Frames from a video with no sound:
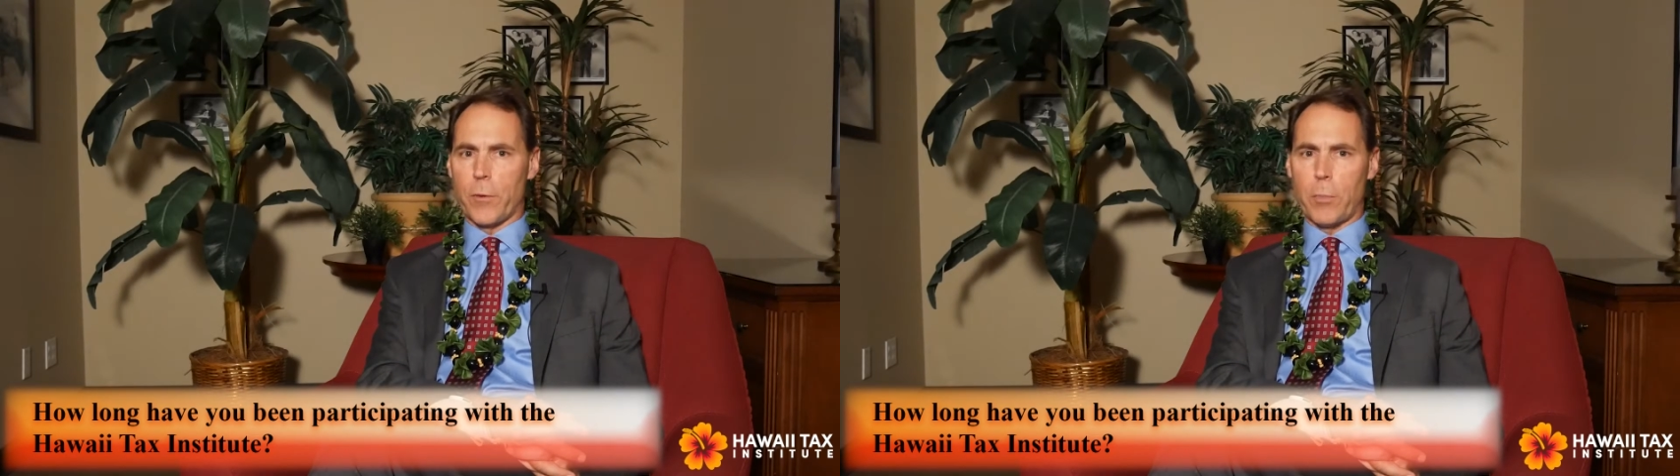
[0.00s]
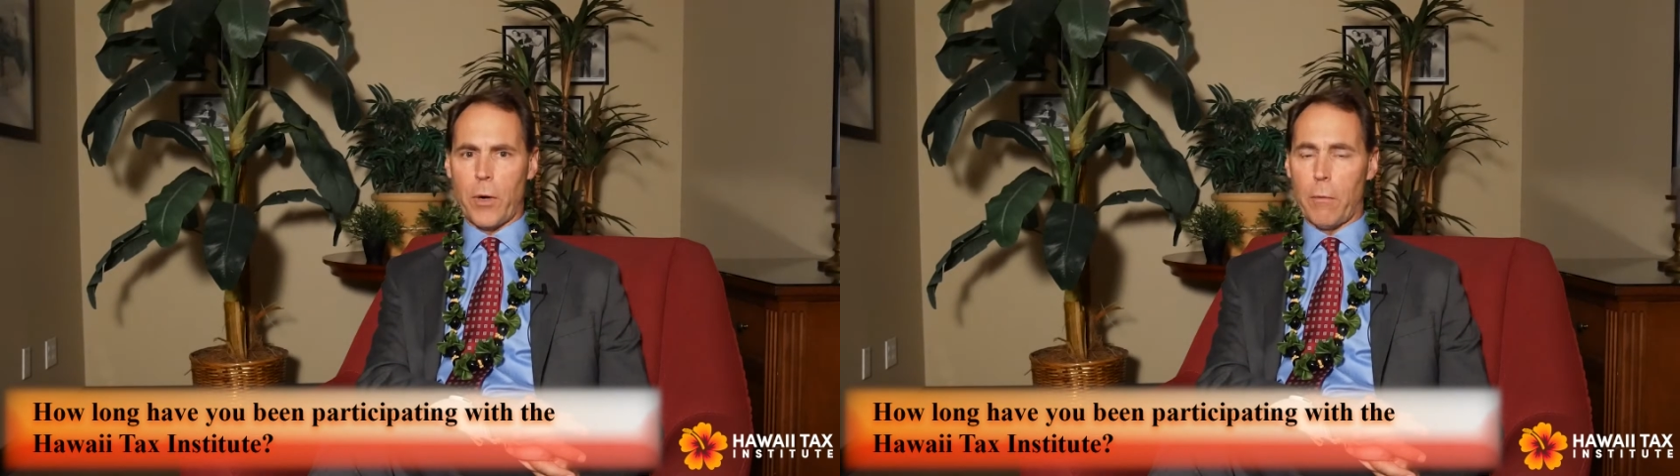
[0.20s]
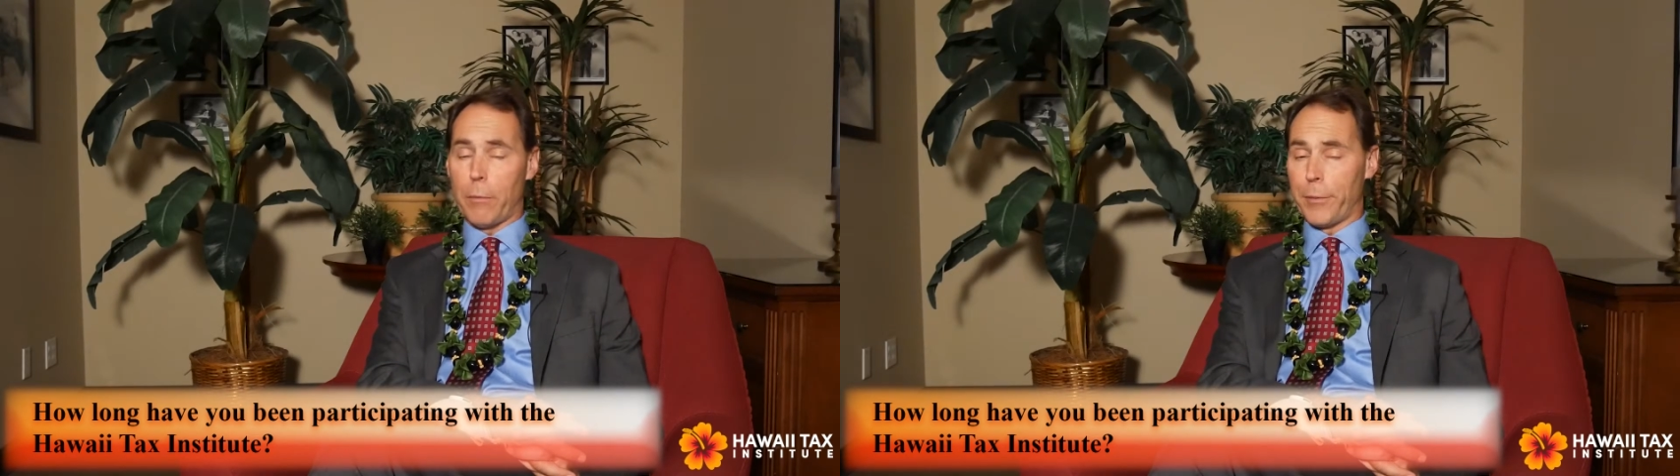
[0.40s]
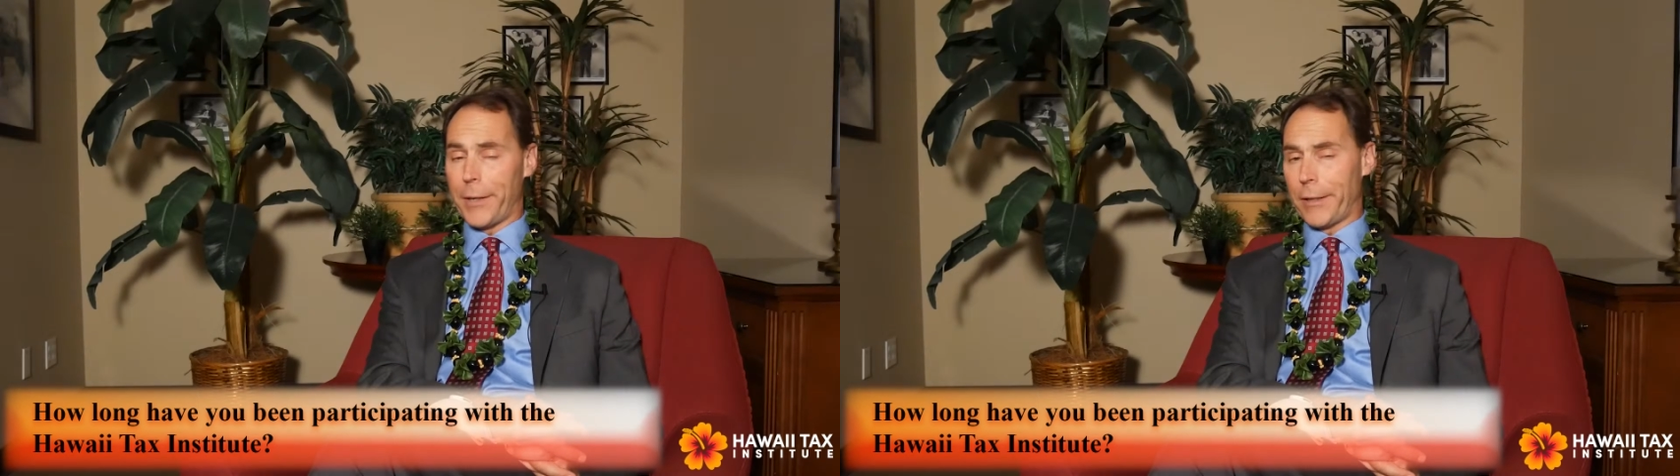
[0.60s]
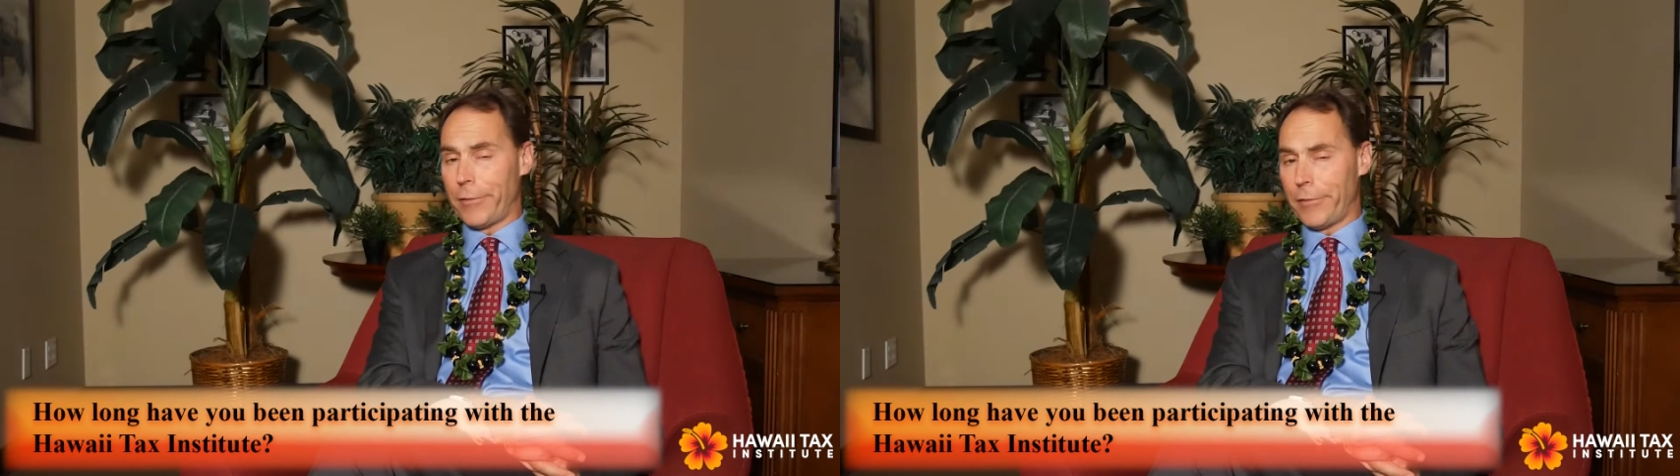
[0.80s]

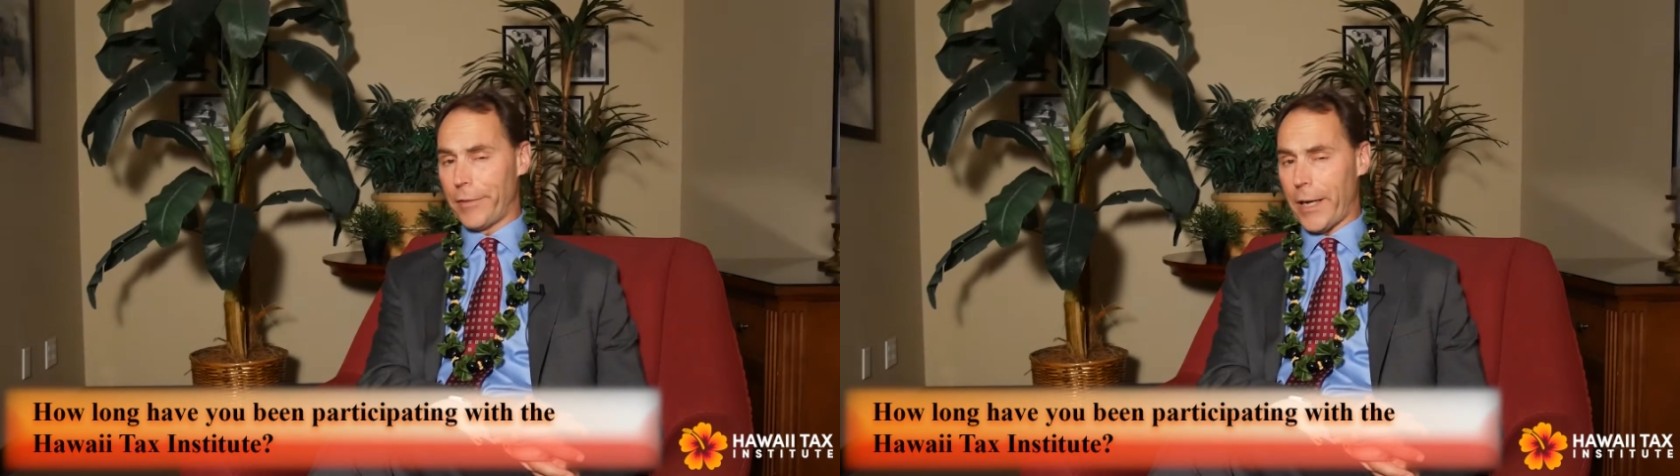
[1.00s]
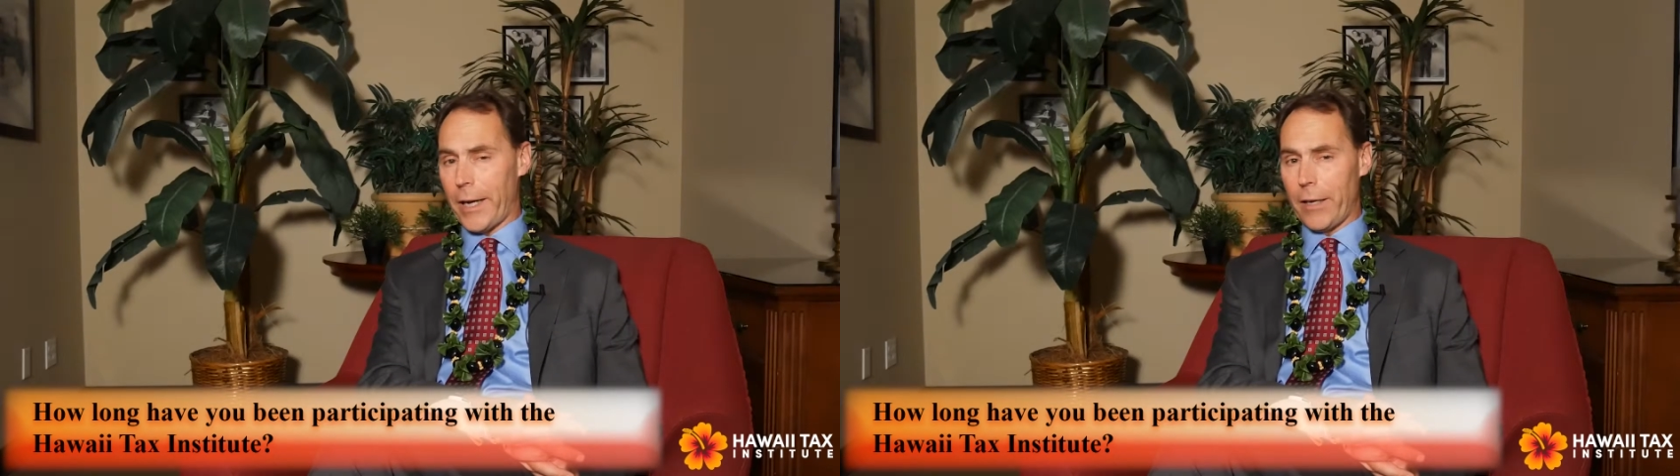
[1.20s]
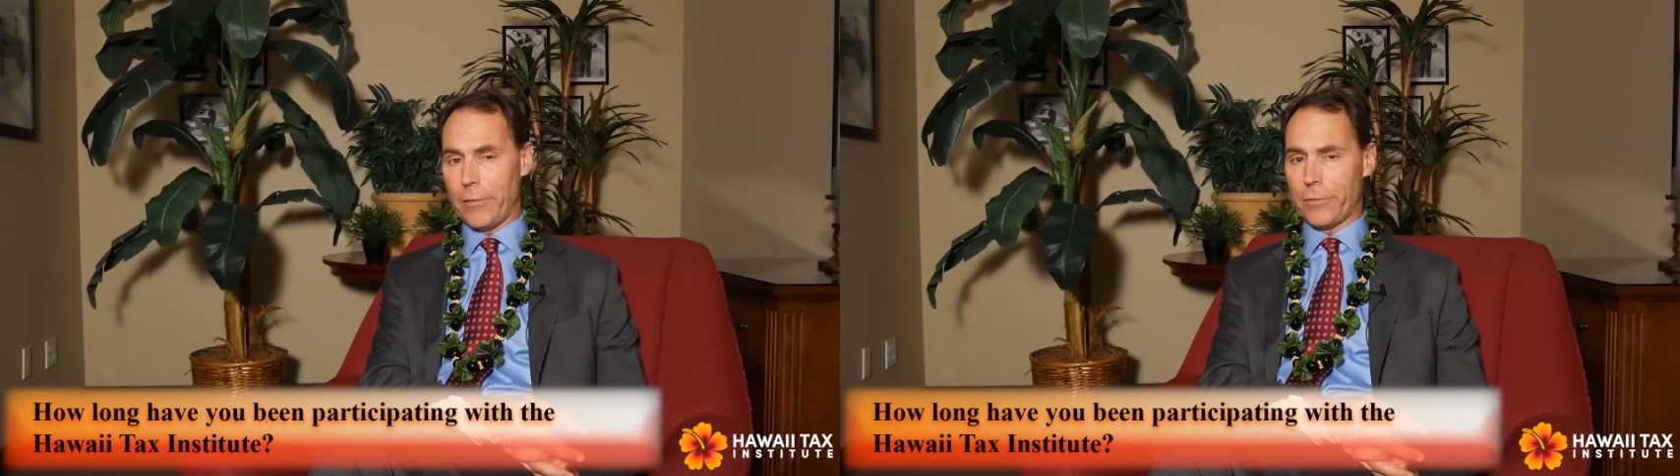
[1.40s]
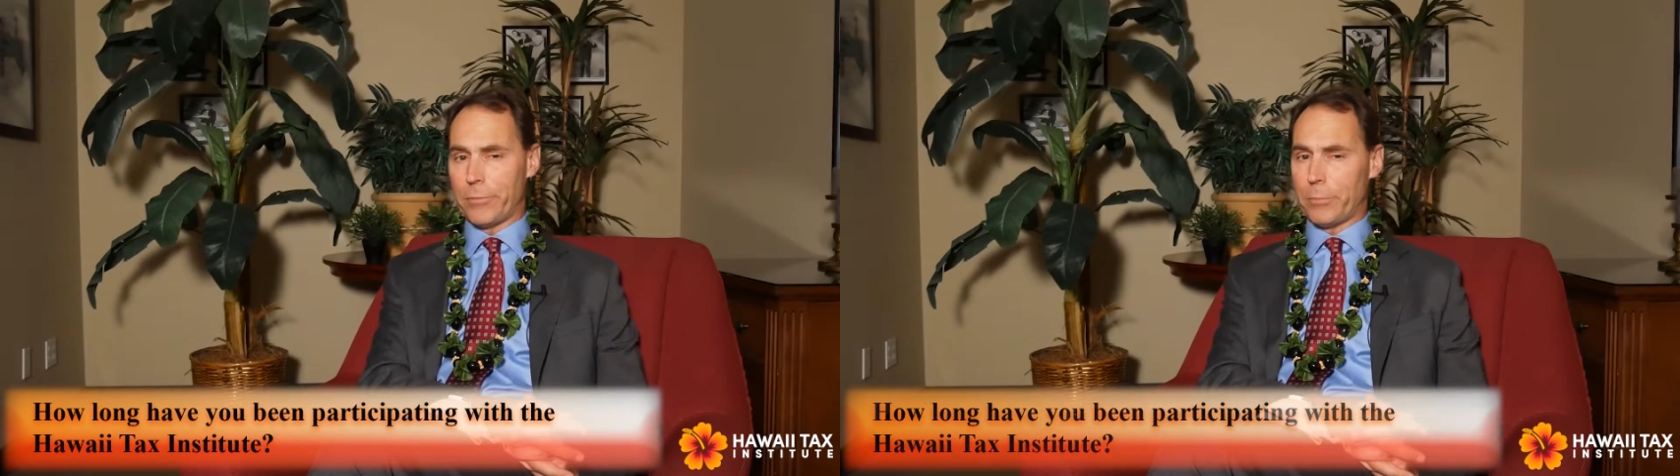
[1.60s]
probably five